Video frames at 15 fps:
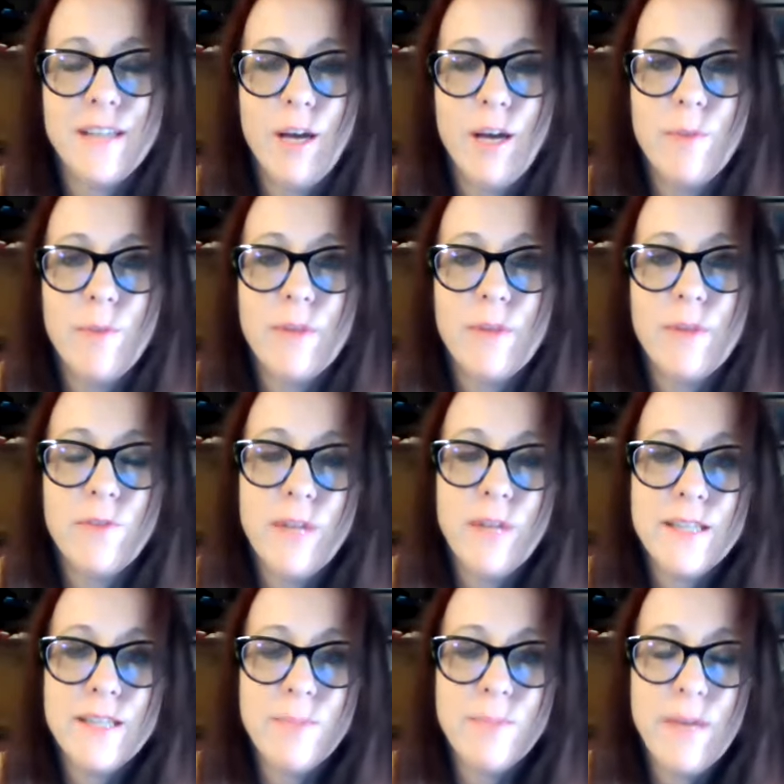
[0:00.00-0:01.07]
If you'd like to
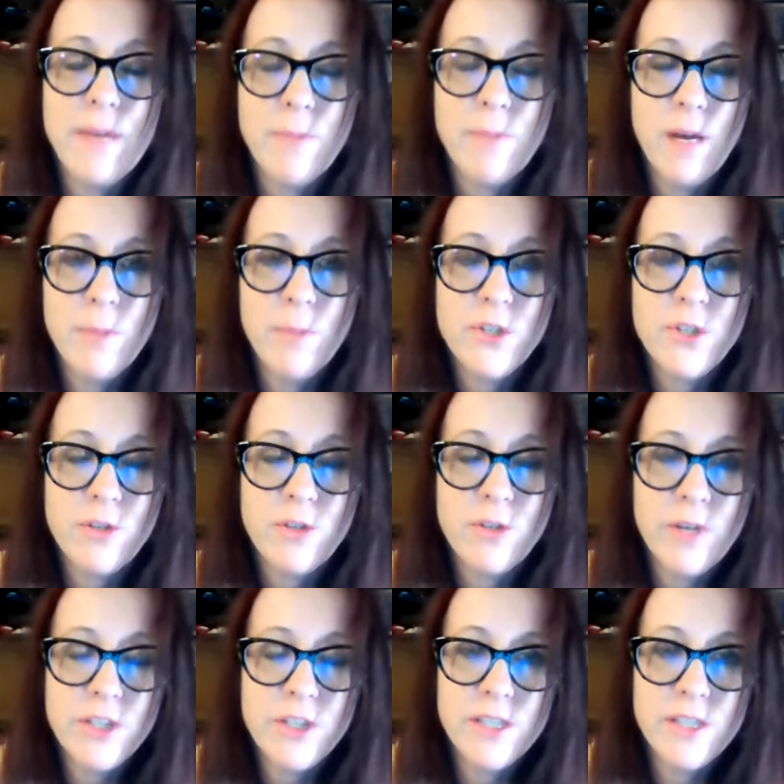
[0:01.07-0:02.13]
put your
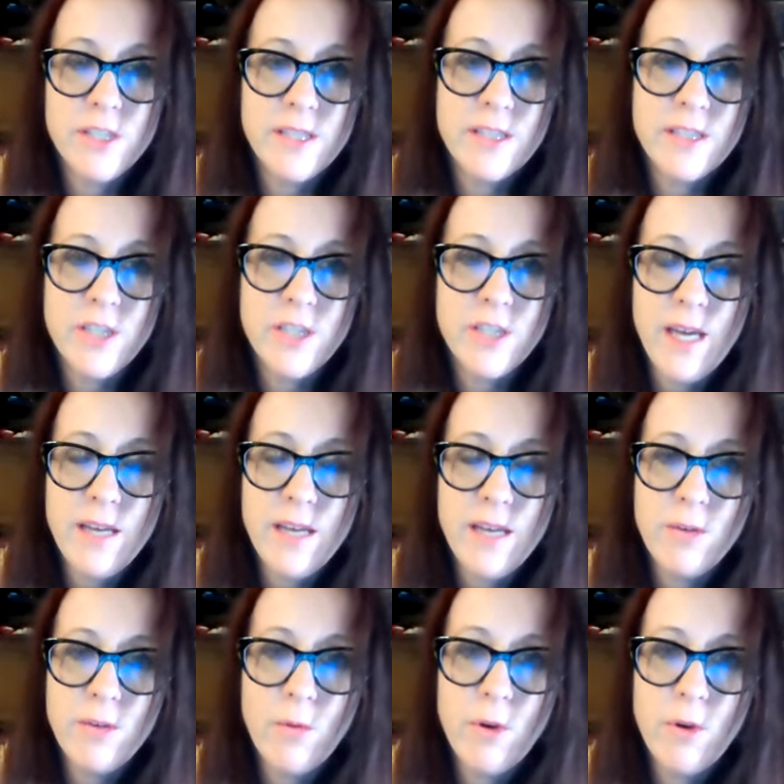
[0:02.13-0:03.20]
questions in the chat,
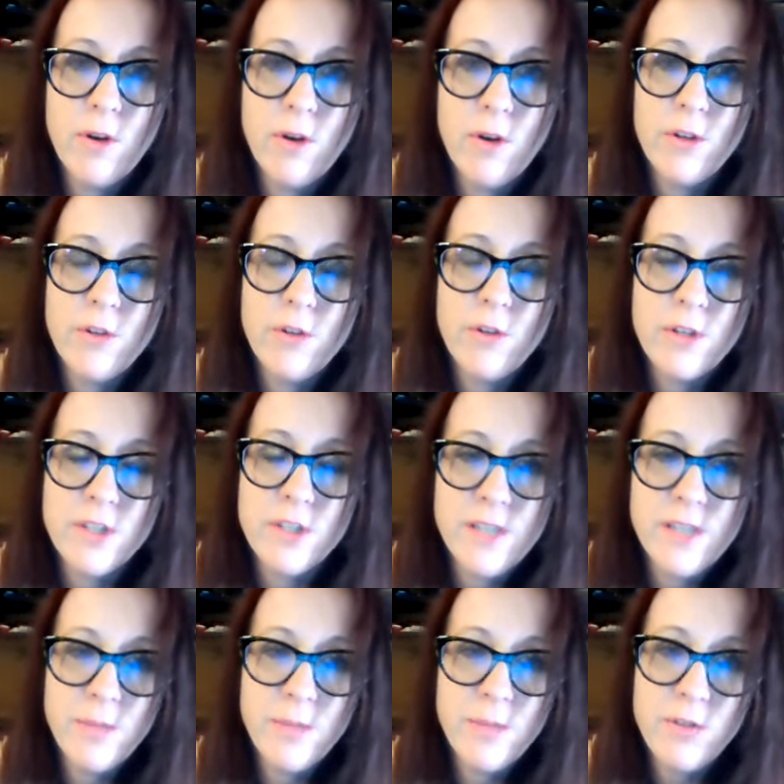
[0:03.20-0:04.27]
or you can just
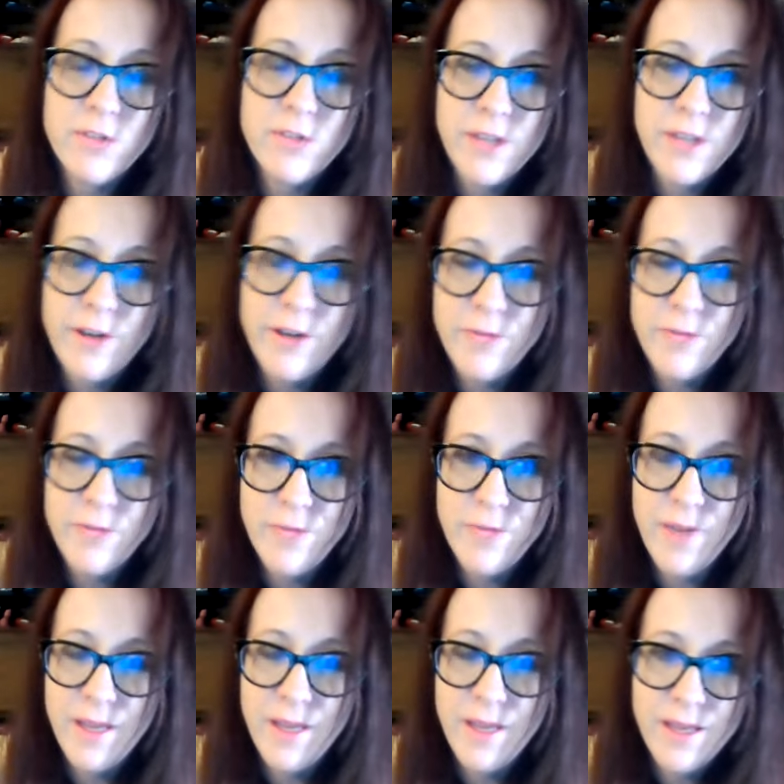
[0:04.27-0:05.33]
unmute yourself
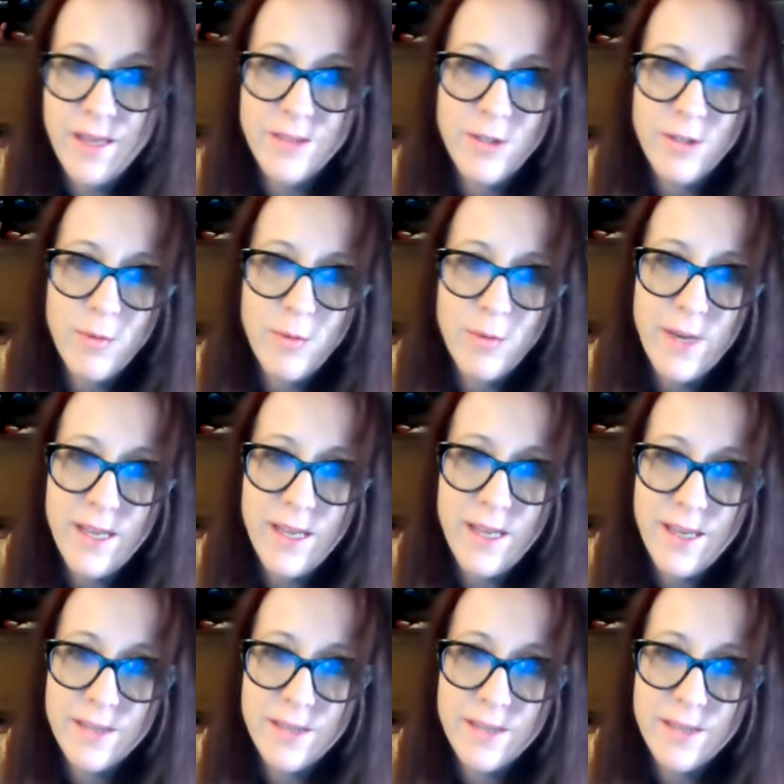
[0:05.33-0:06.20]
and go right ahead.